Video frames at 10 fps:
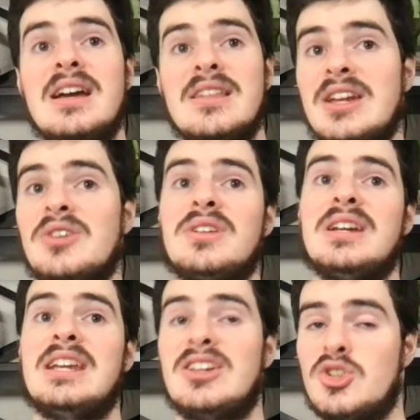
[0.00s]
they don't
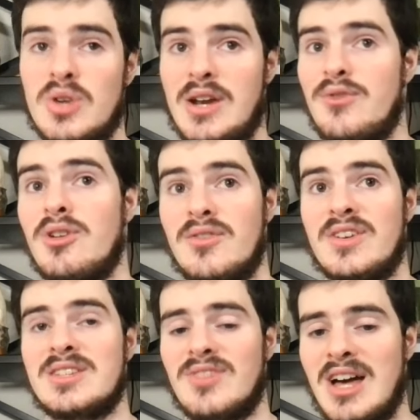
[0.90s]
need to trade for a
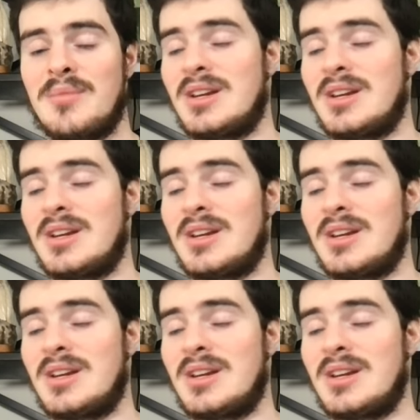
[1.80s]
defensive lineman.